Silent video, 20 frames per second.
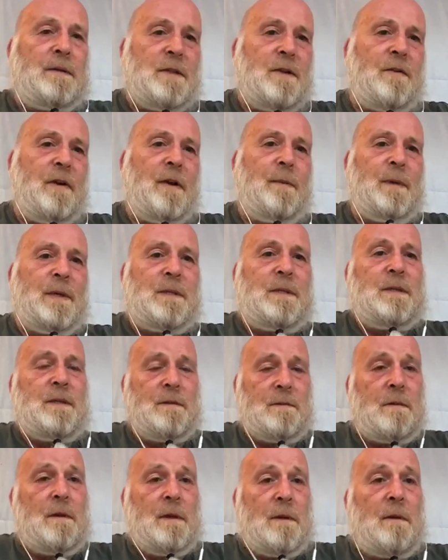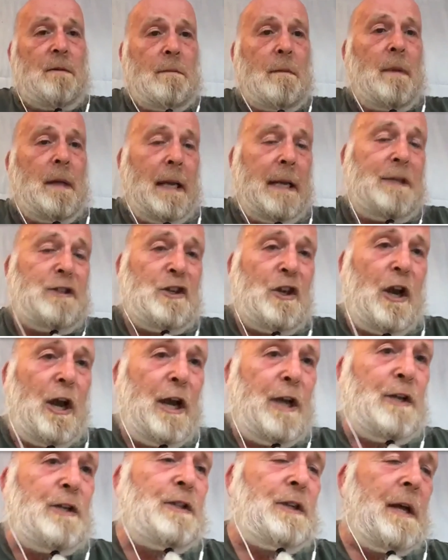those agreements
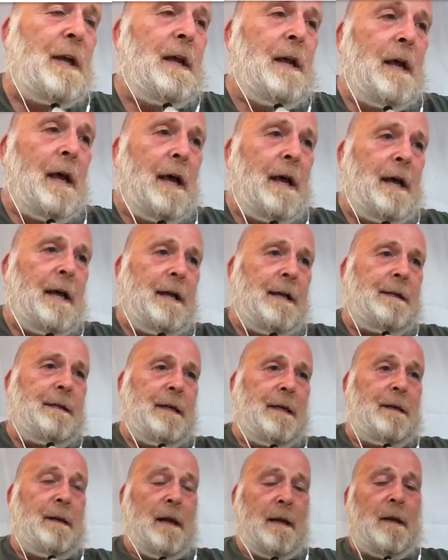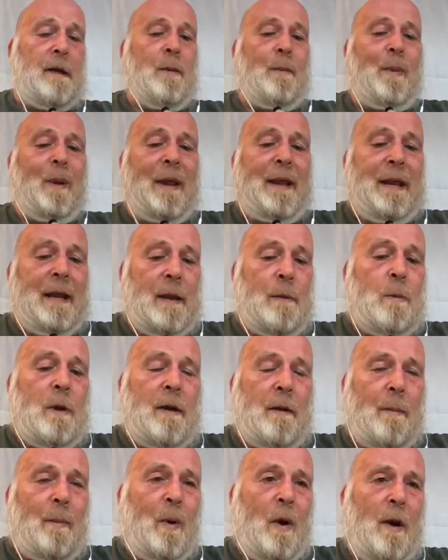exchanged and completed
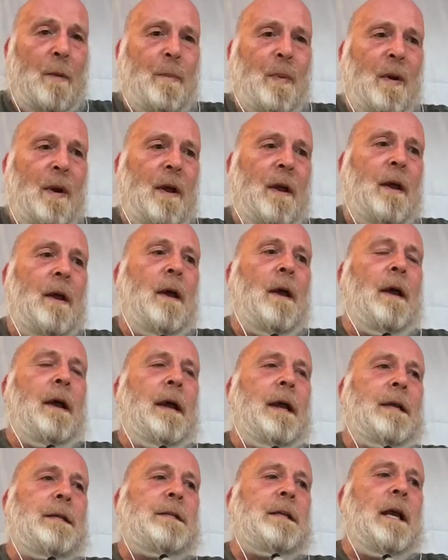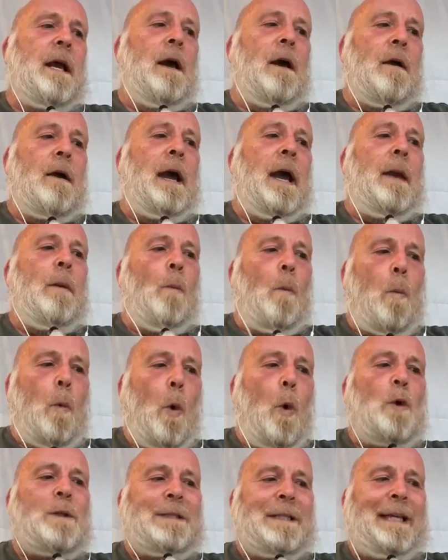where appropriate, is okay,
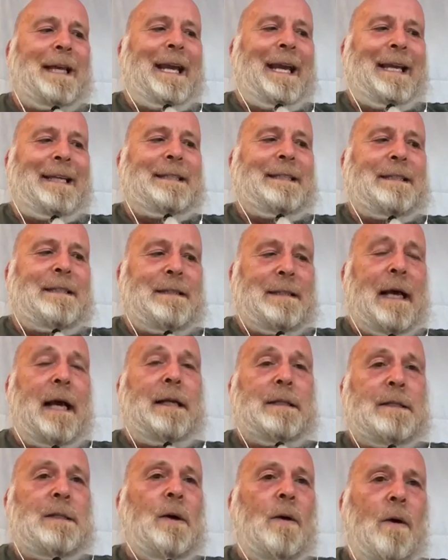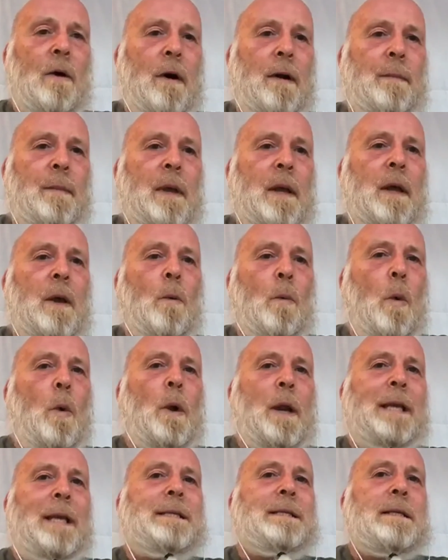what is that time?
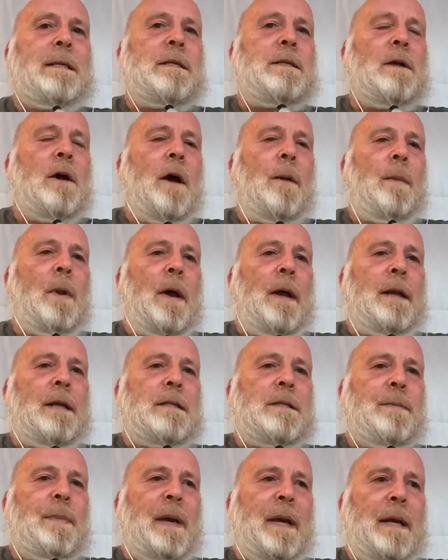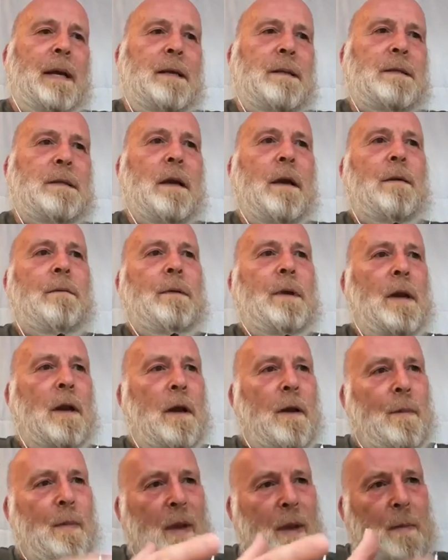What is the time likely to be? So,
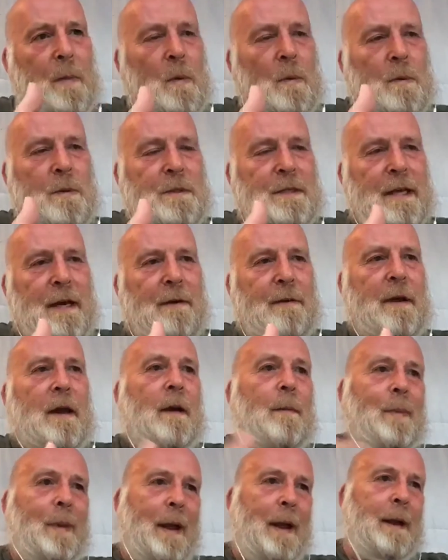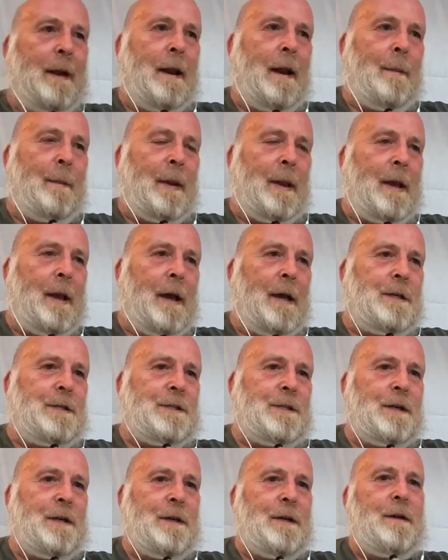people will tell you a planning
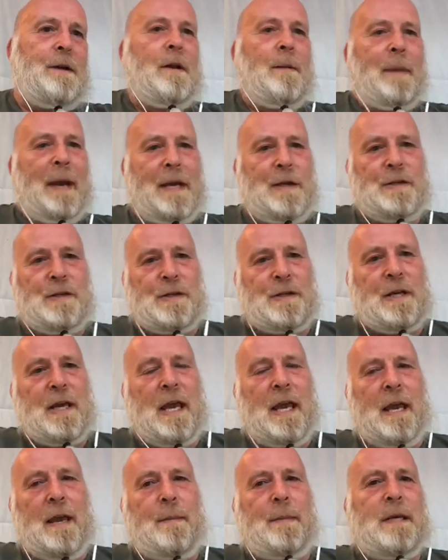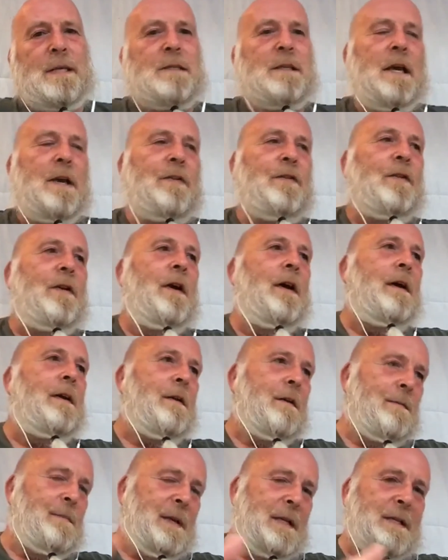application, a major scheme, etc.
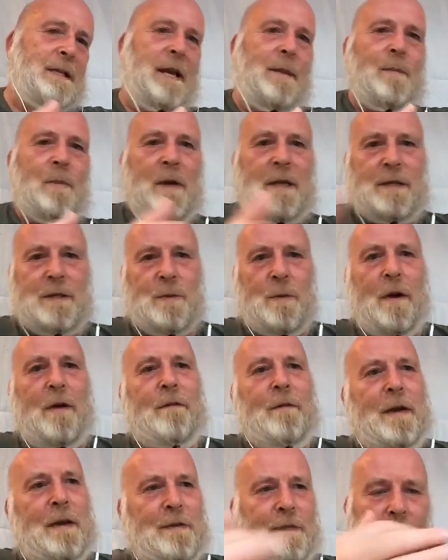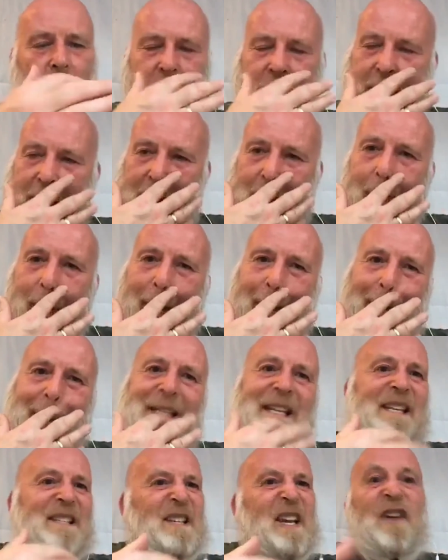Could be 10 weeks, 12 weeks, 14
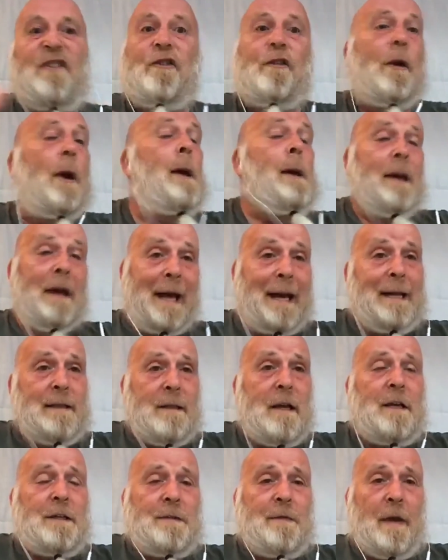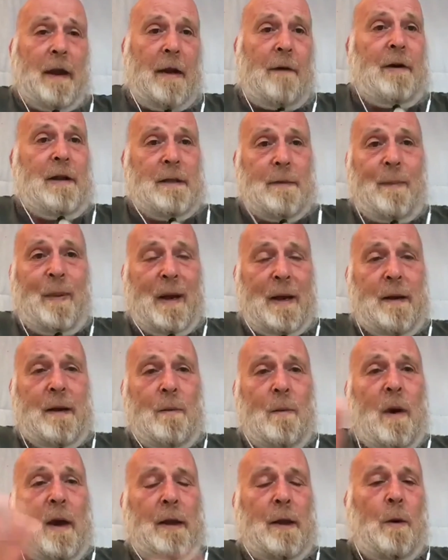weeks, etc. And it does vary depending
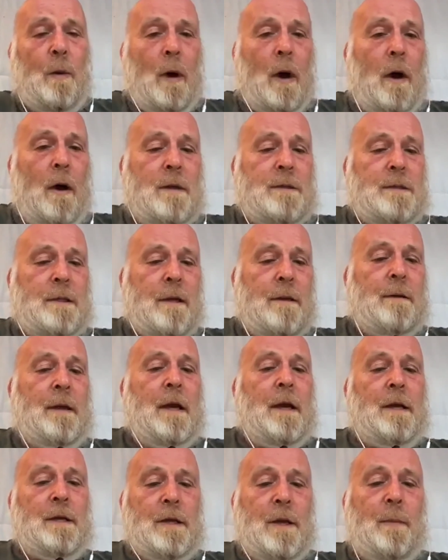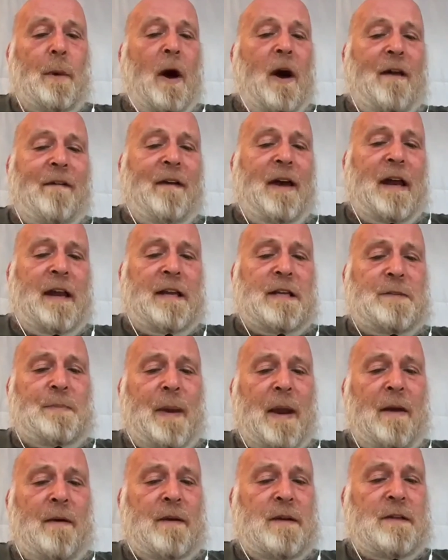on where you are. So you might have had
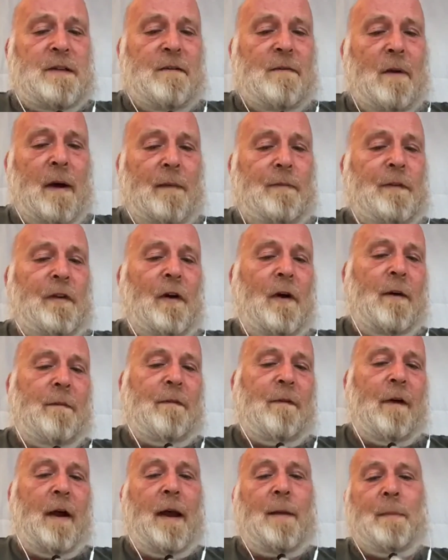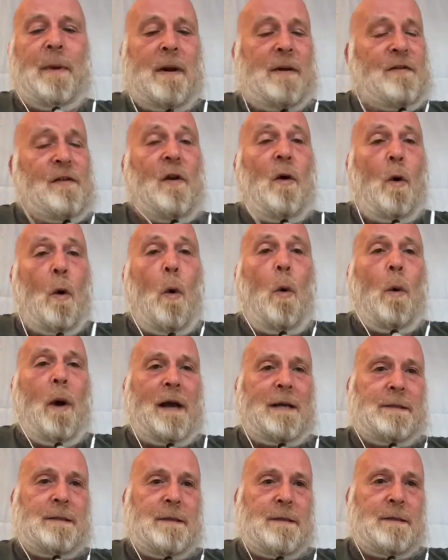experience of one time frame, but it's not
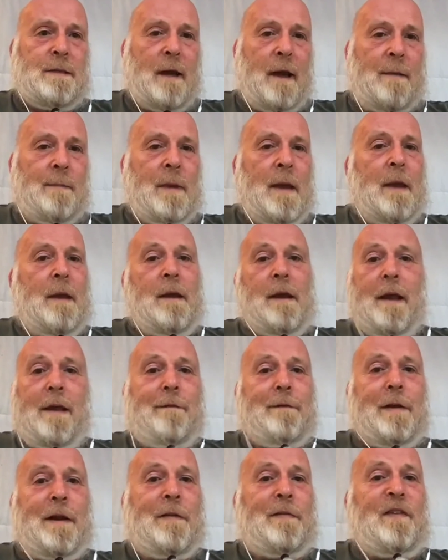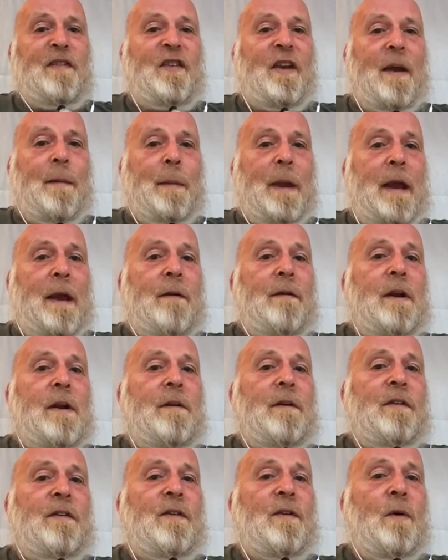always the same. Even in the same
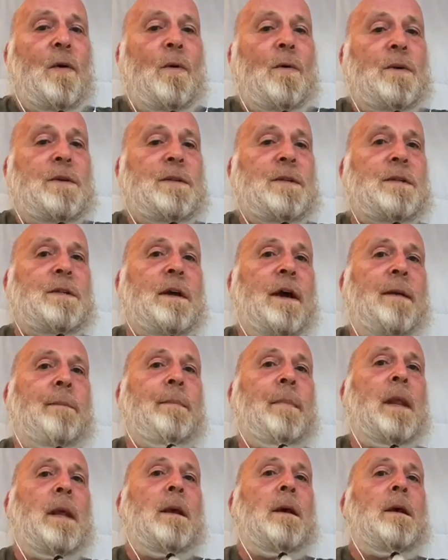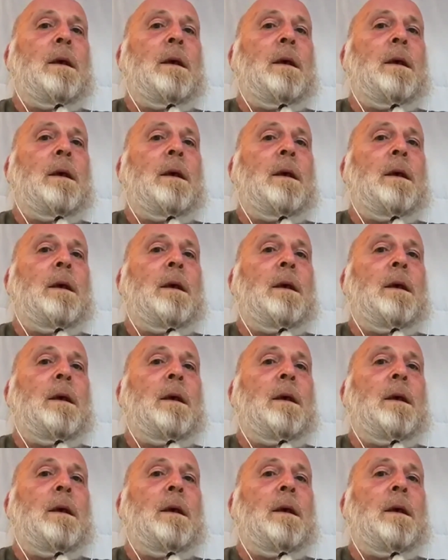area, it's not always the same.